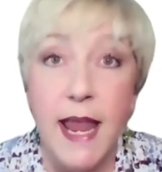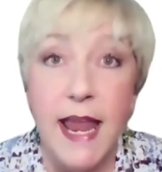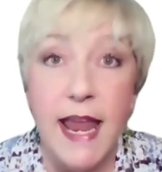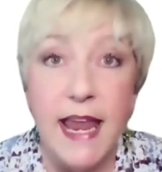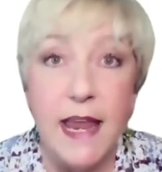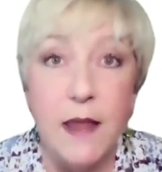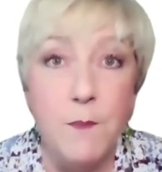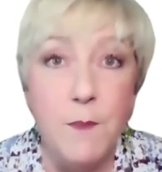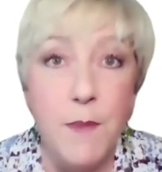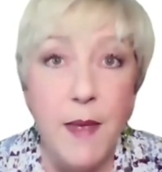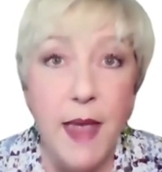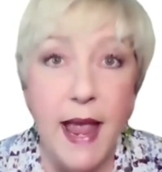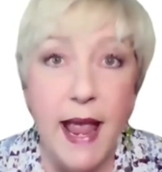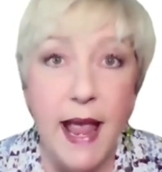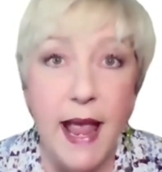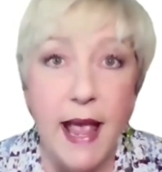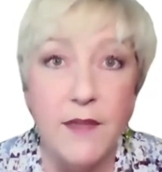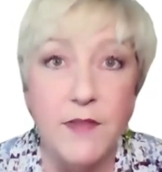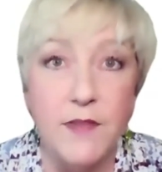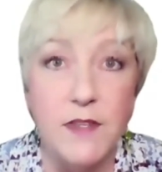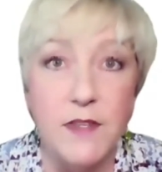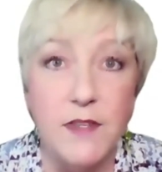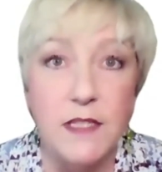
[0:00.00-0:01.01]

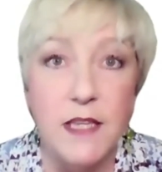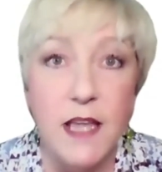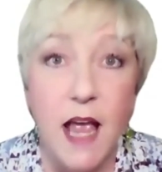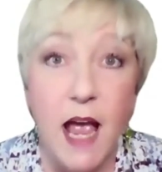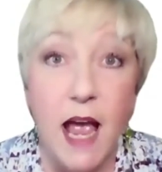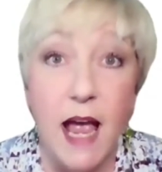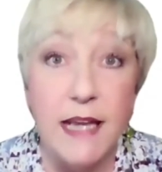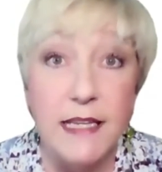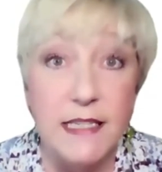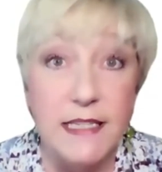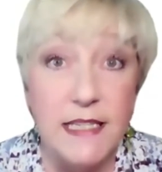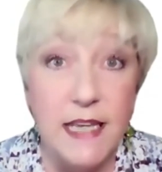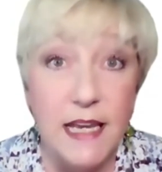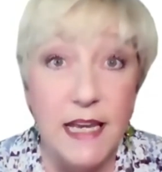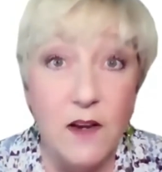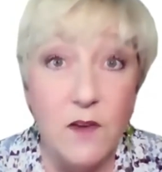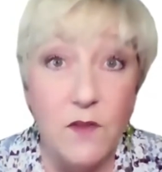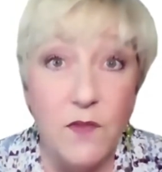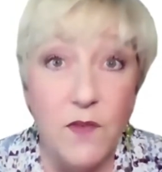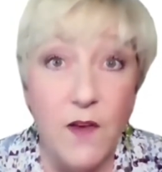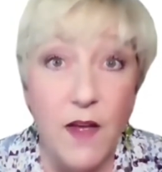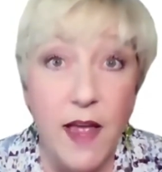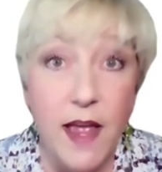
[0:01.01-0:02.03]
Empaths
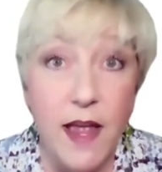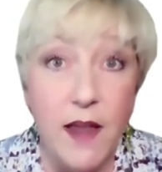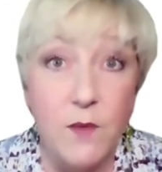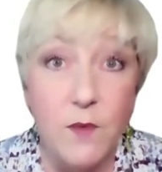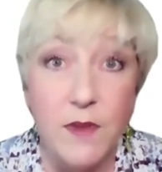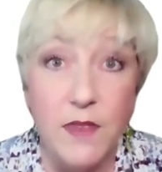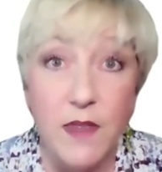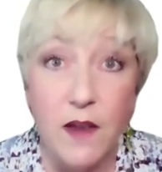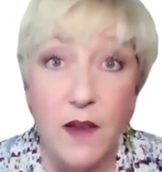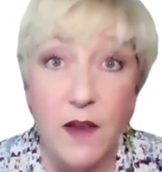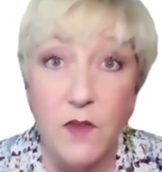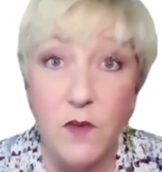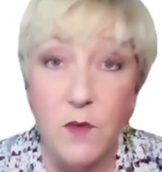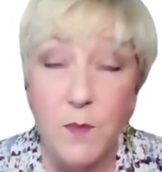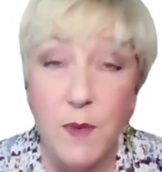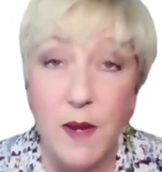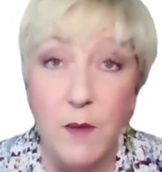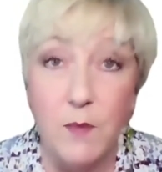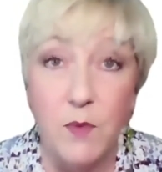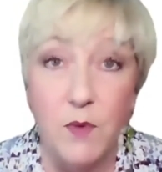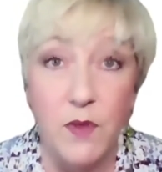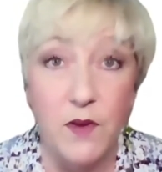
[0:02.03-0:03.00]
identify with other people.